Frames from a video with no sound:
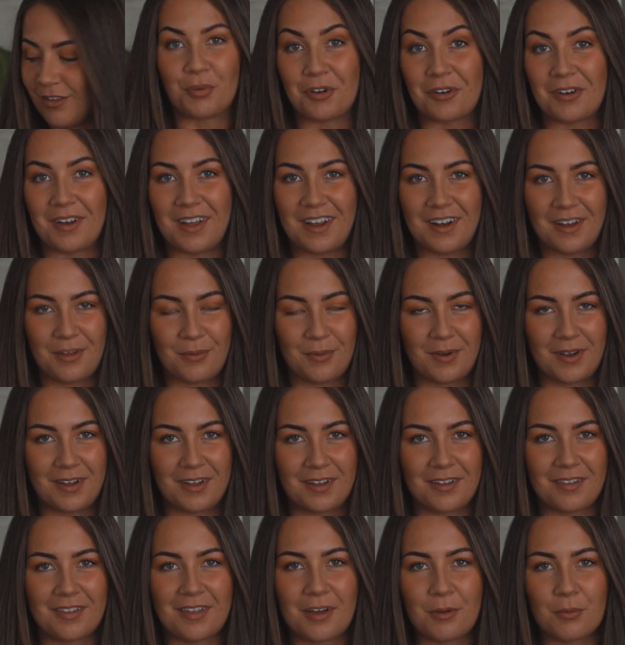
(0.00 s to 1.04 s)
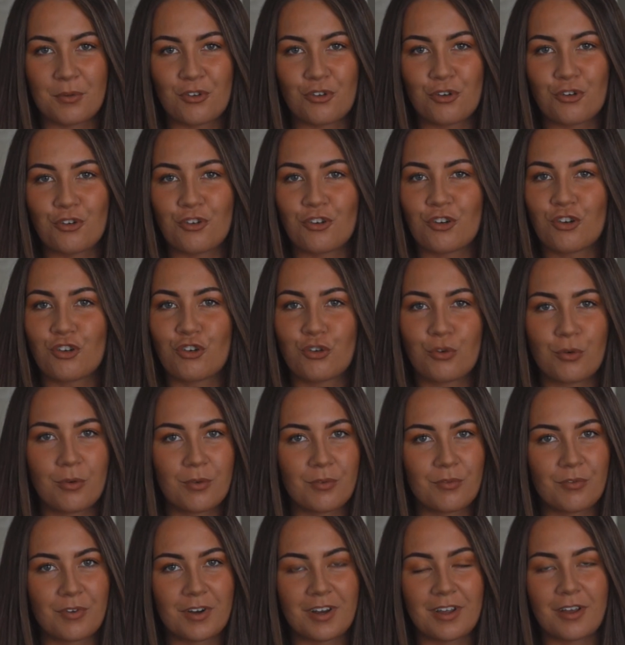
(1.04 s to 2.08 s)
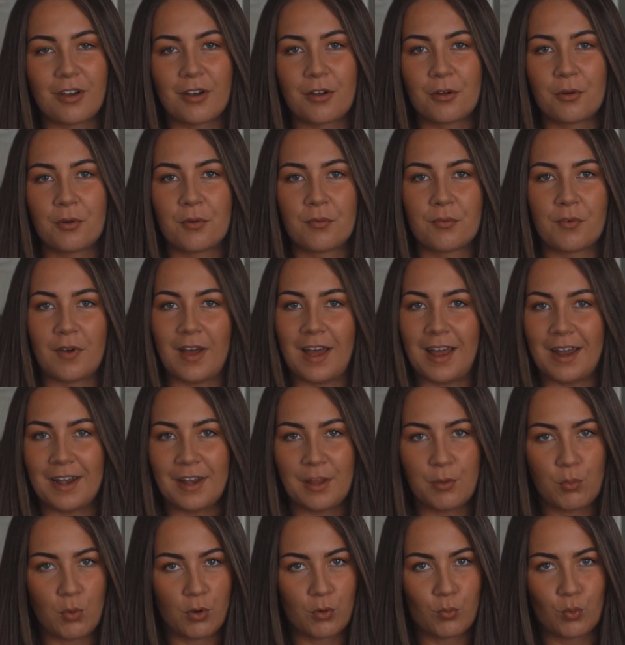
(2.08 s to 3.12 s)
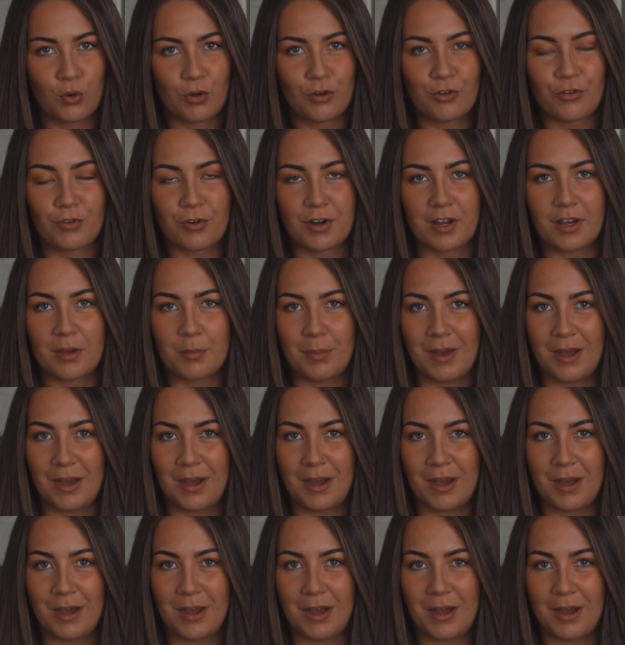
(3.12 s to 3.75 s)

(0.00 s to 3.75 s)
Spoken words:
But anyway, that was just a short video for anyone wondering